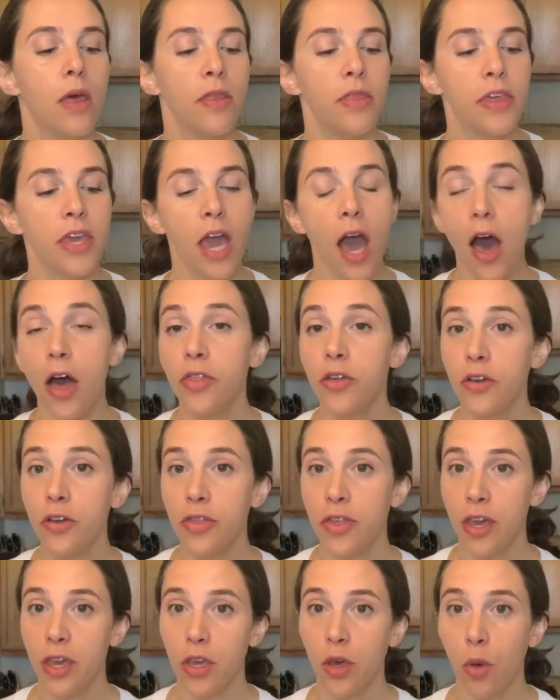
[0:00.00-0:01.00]
The other
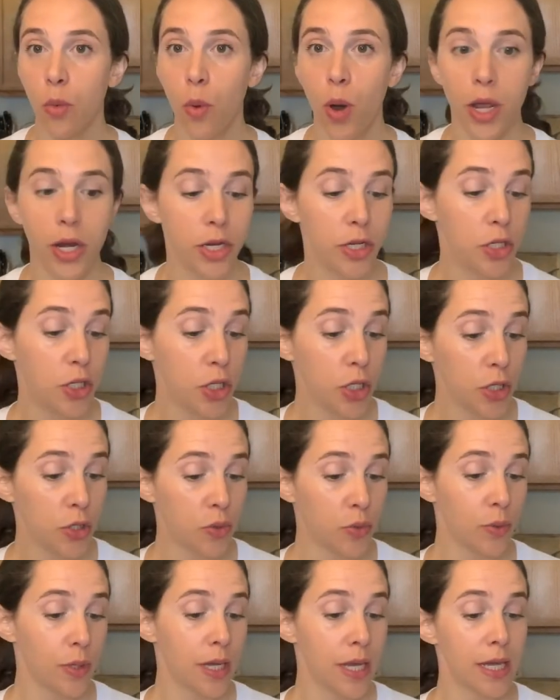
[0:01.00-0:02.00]
thing you'll want to
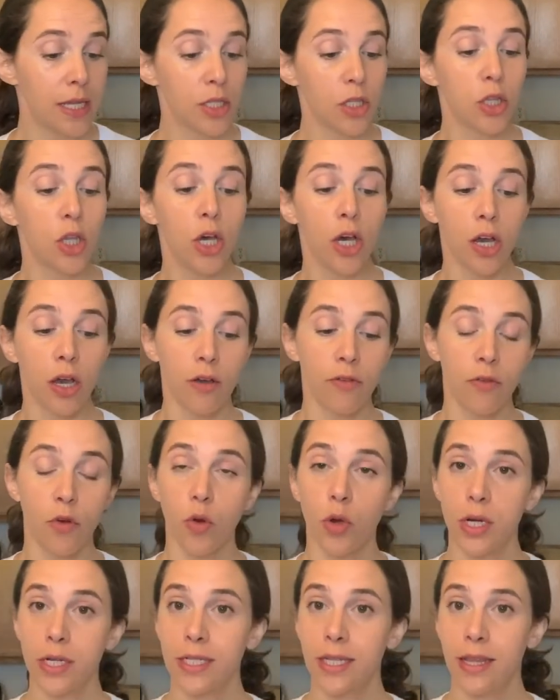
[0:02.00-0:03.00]
do is look, of
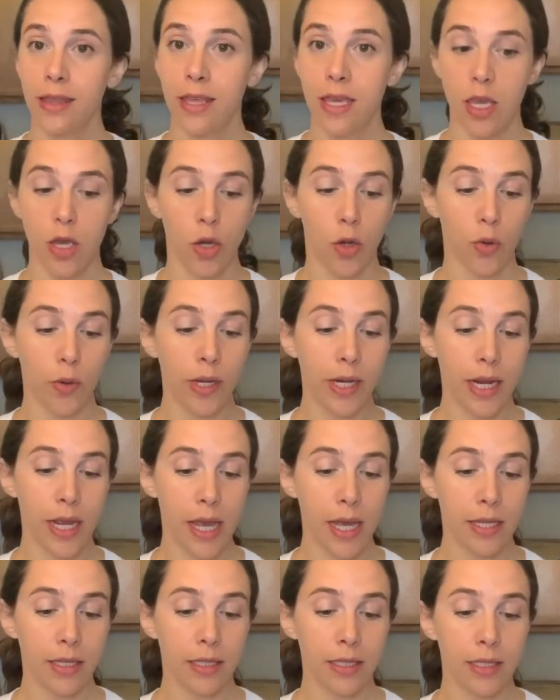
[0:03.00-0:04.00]
course, at the
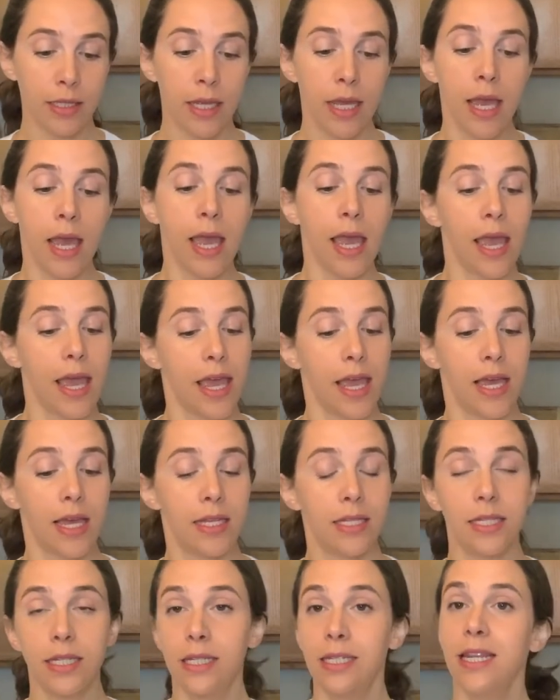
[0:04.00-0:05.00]
ingredients
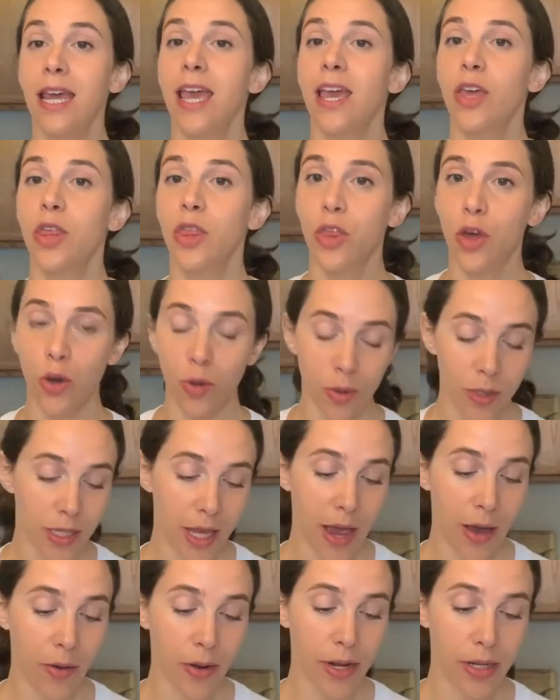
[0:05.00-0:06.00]
and take those
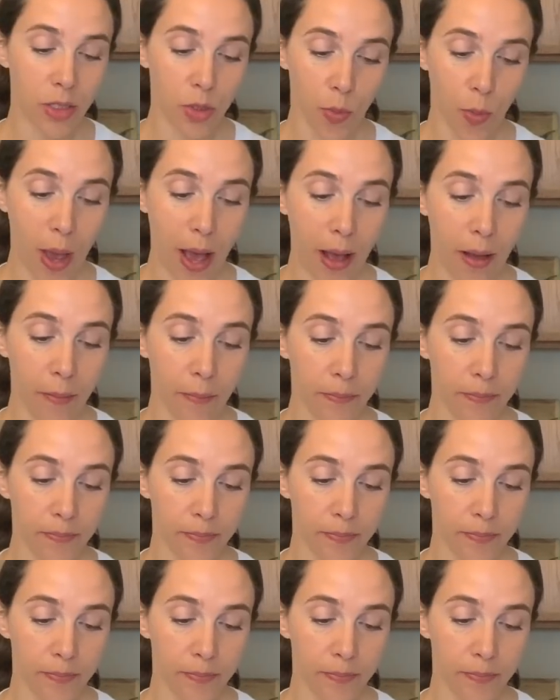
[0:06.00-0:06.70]
out as well.